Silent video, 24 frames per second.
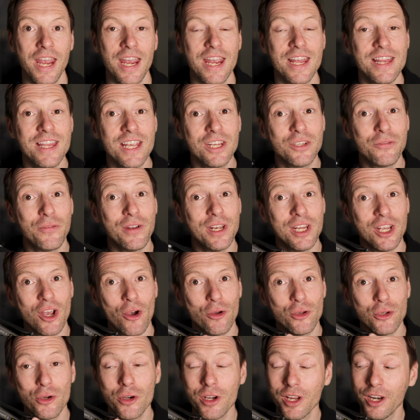In this video,
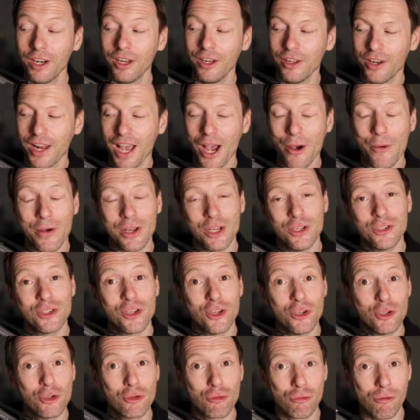you're going to learn how I used
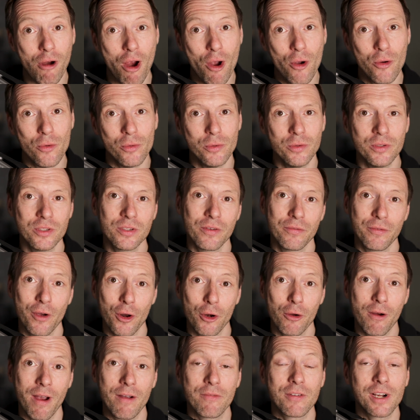a drone to
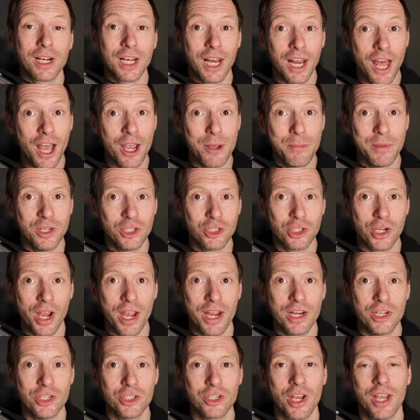photograph climate
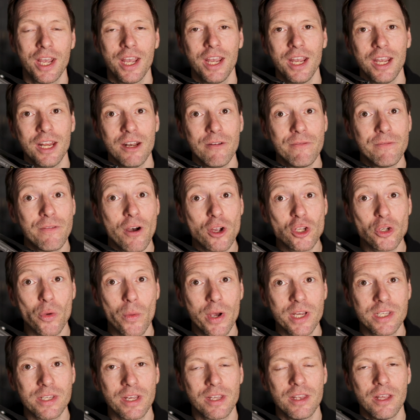change in a photo
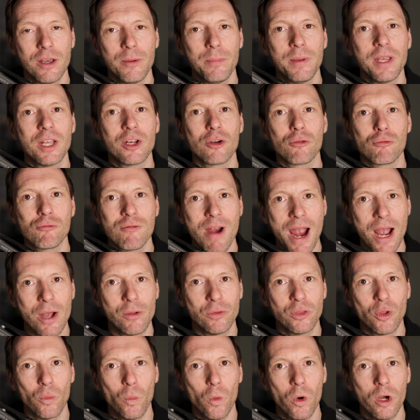essay that appeared
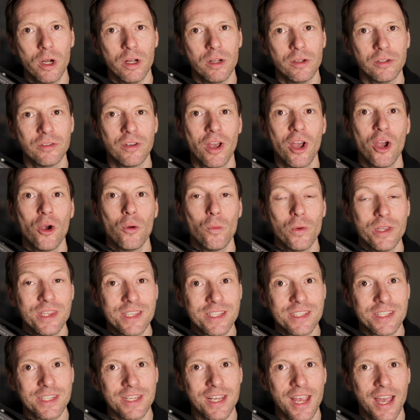around the world with
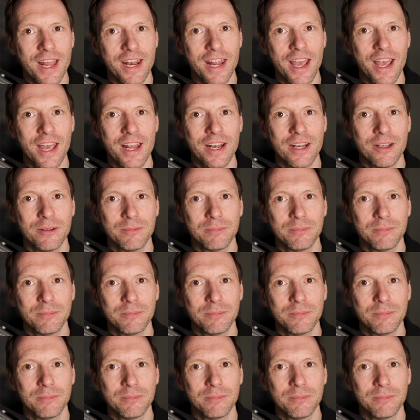CNN.